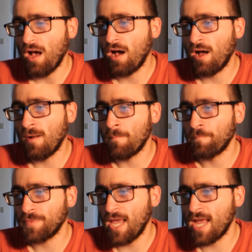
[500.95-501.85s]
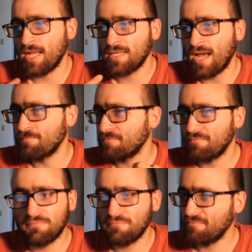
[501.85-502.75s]
Um, and I'm,
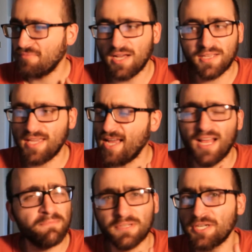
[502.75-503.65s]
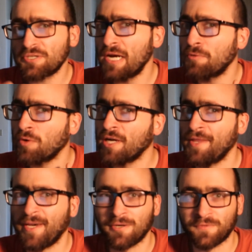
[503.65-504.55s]
again, I'm going to try to work
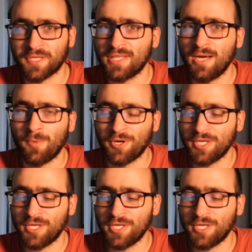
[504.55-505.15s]
on that over the summer.